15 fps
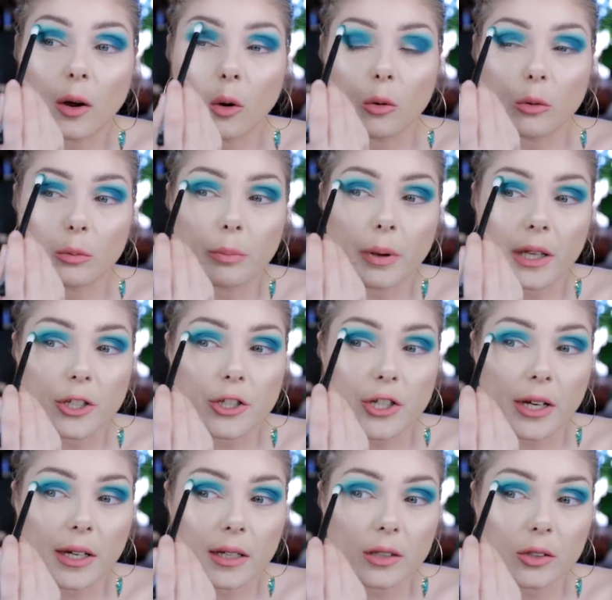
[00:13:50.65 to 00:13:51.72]
own
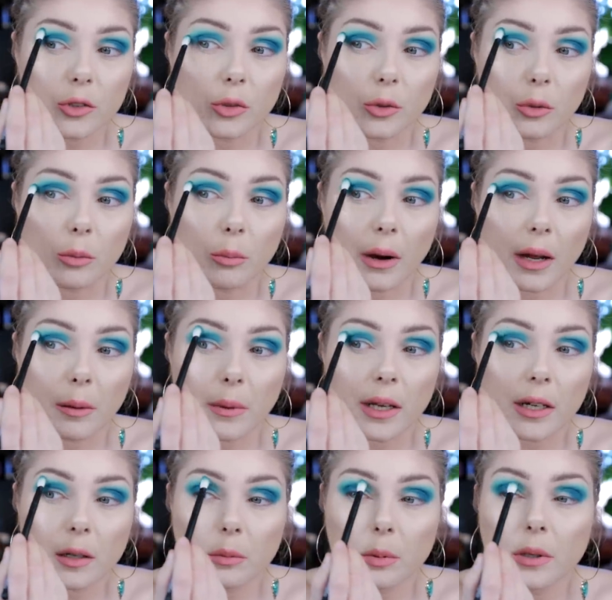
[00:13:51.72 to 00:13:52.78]
paycheck to buy
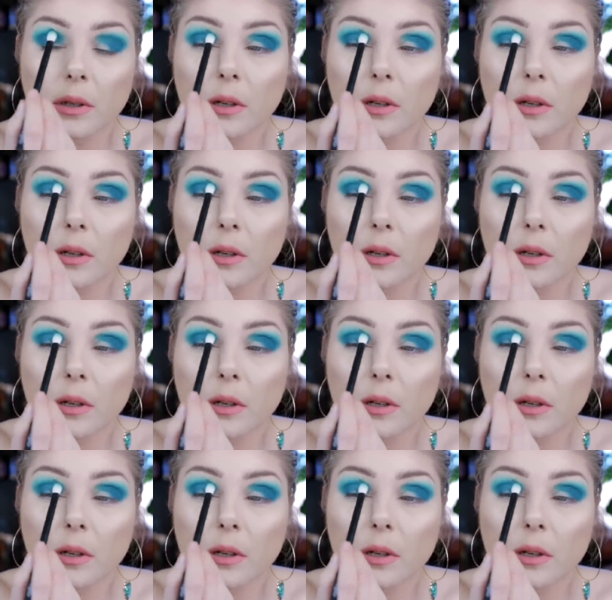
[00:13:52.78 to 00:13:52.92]
makeup,